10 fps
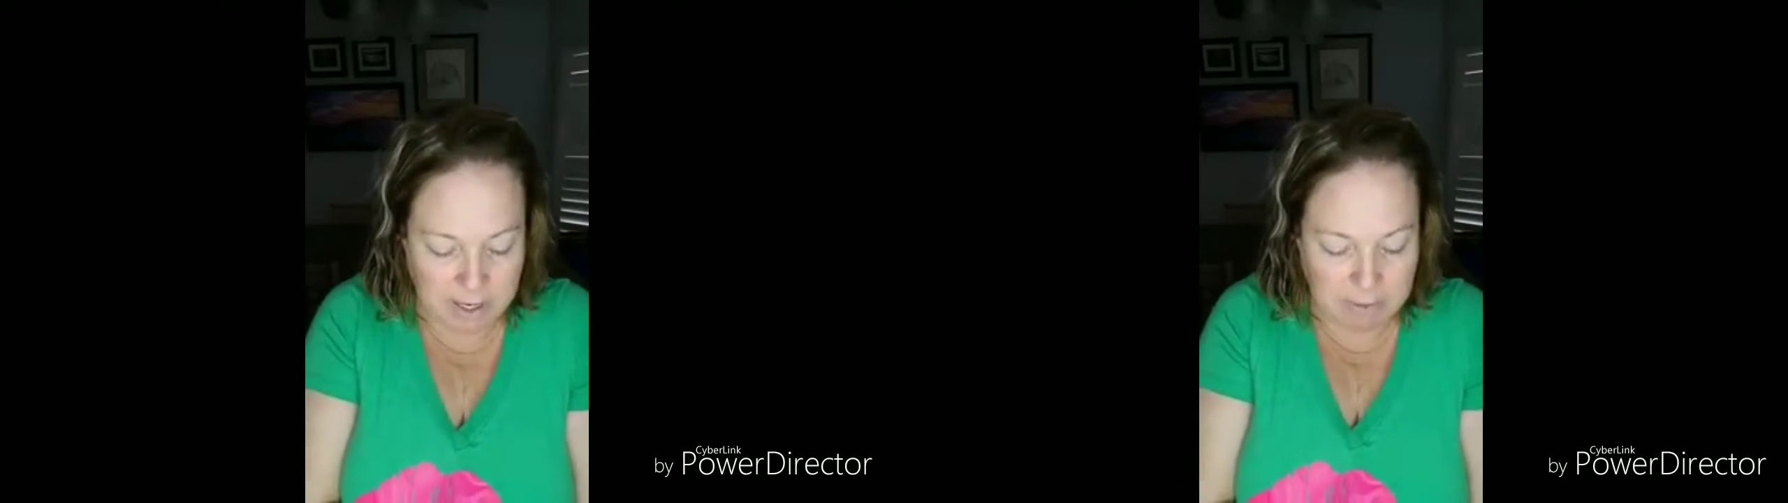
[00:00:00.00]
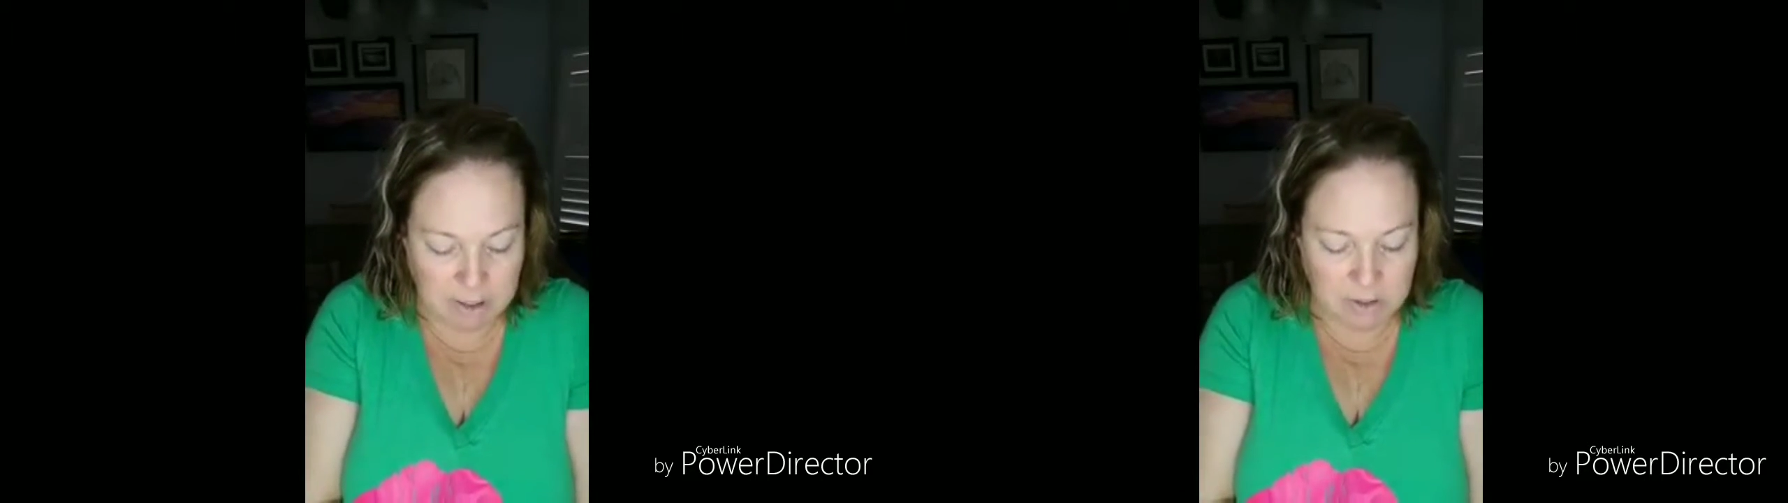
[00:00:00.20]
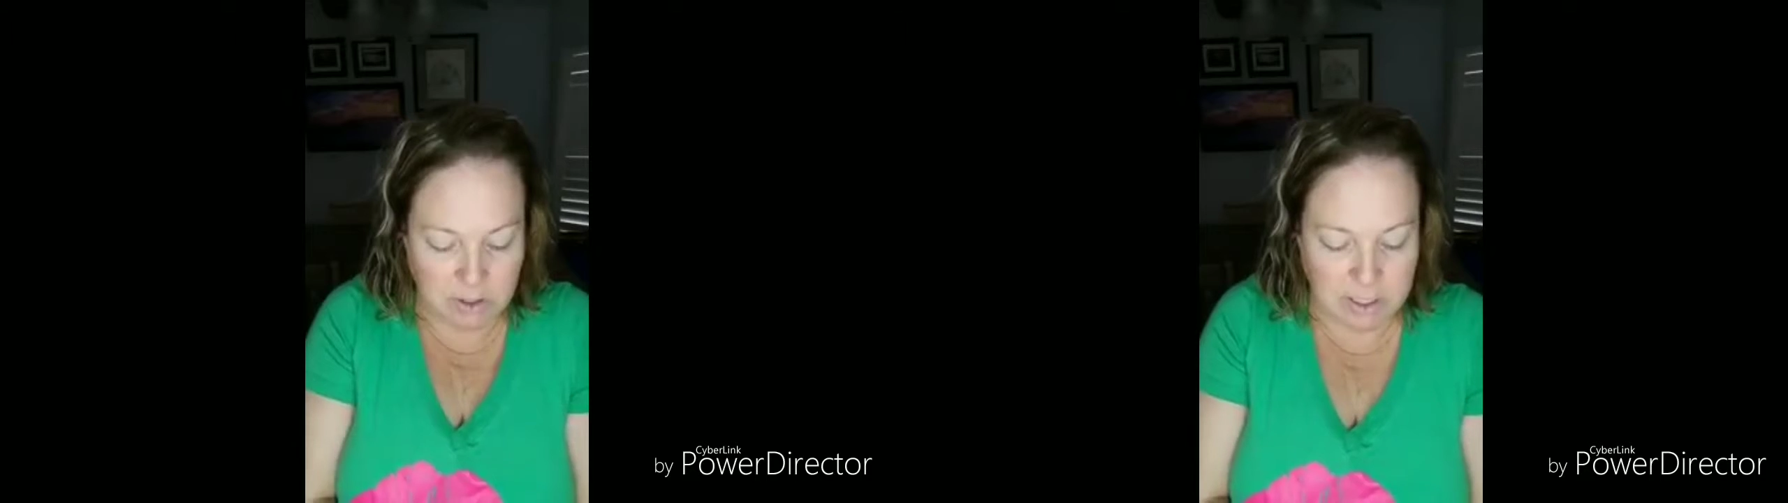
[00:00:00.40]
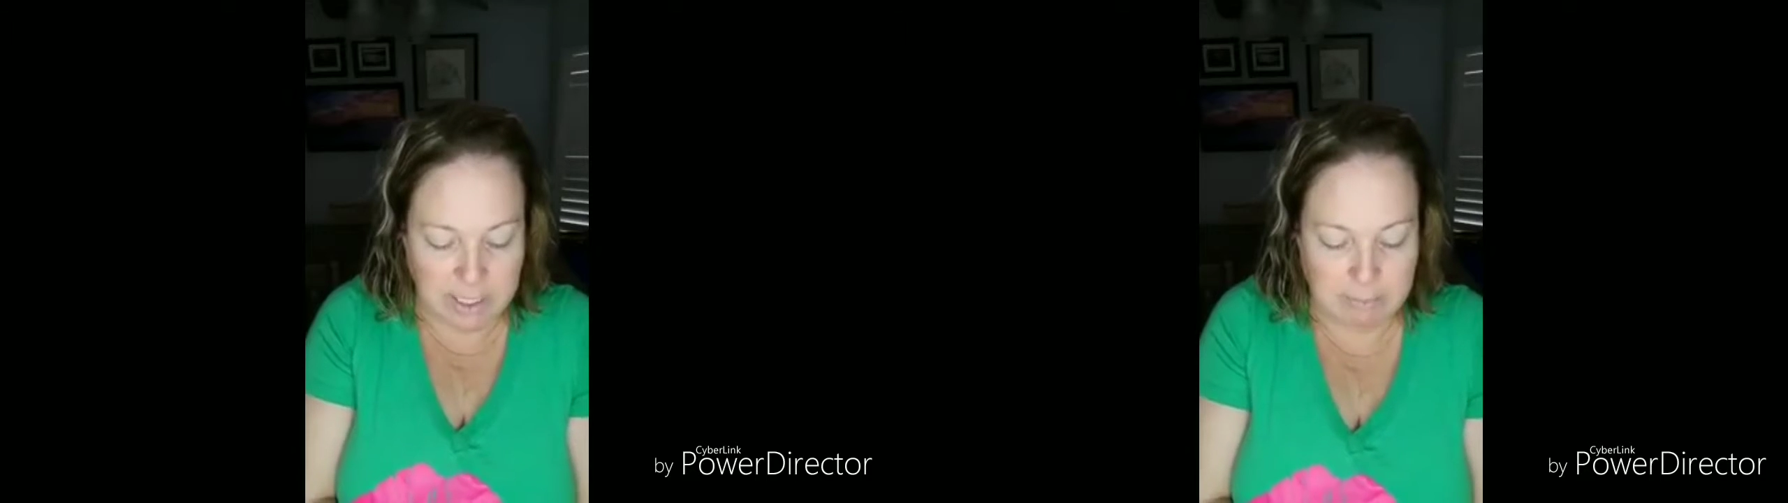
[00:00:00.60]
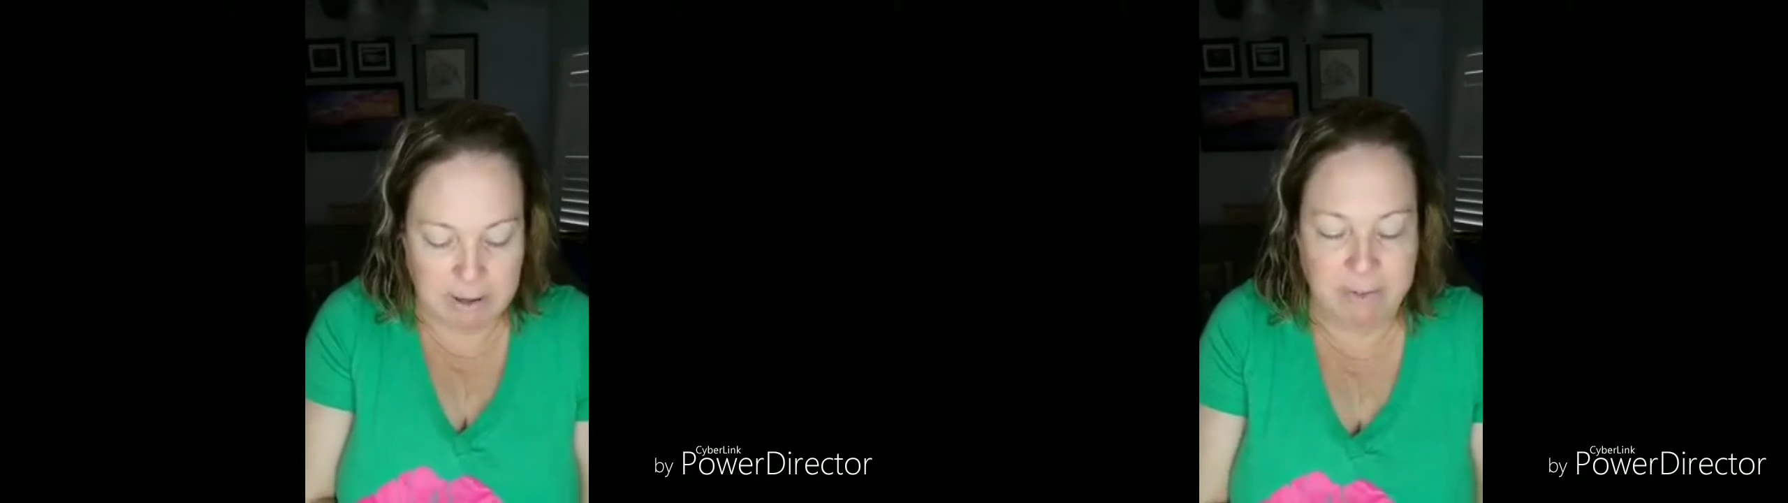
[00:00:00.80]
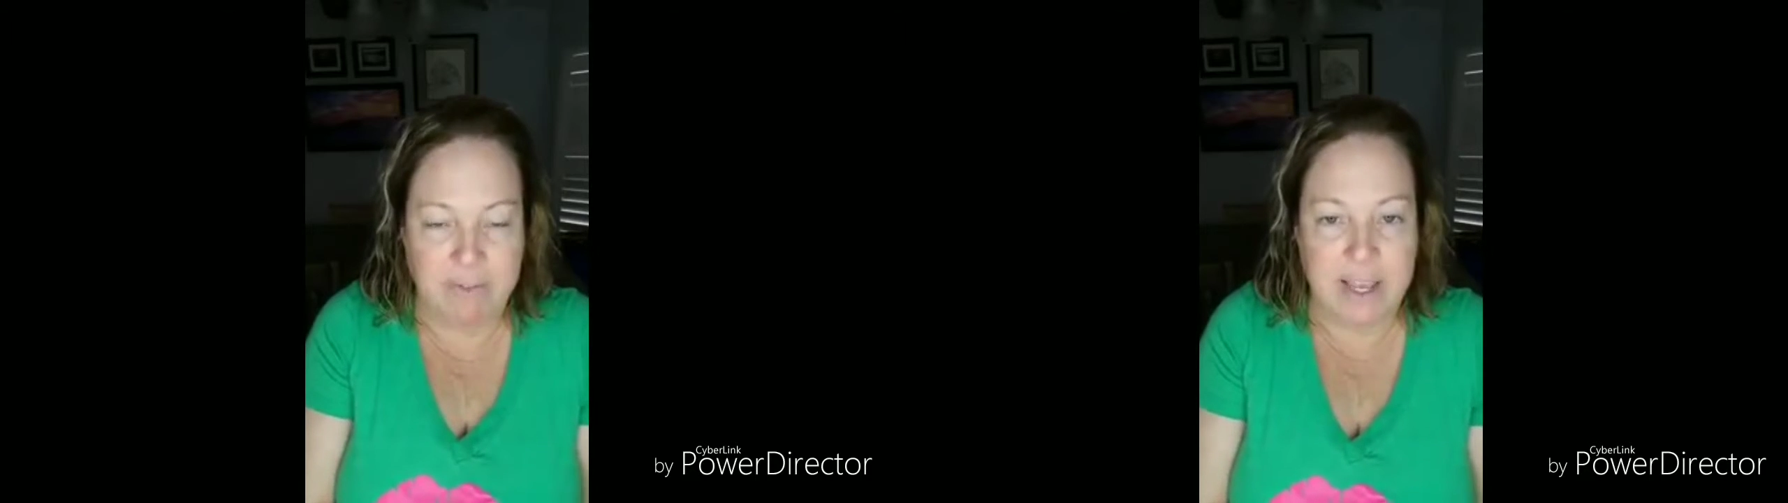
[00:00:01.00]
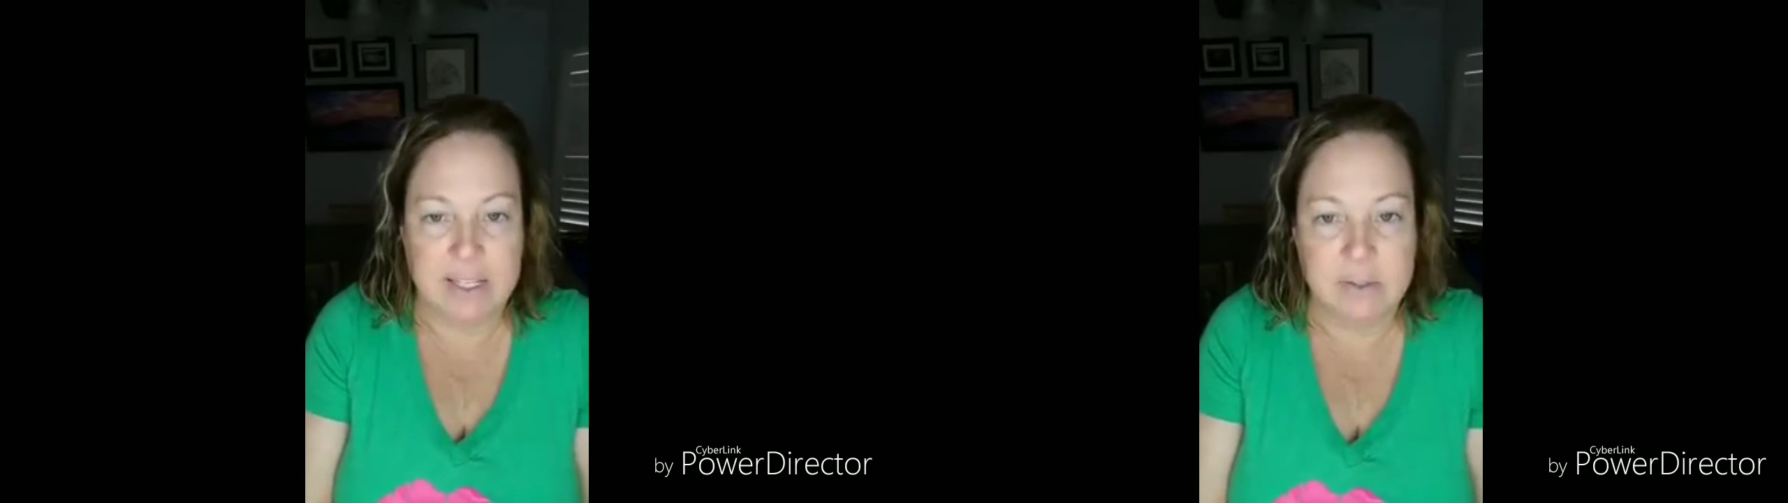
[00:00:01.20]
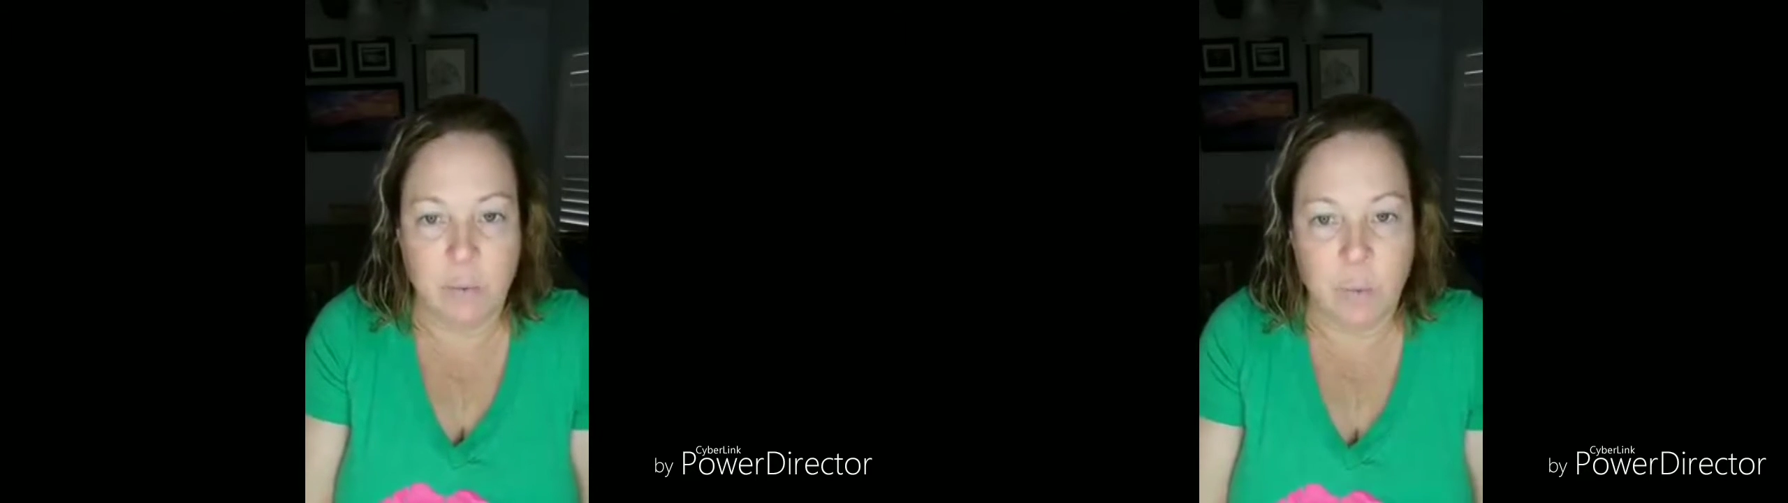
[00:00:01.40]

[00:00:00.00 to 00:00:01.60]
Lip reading: and I'm also going to get my face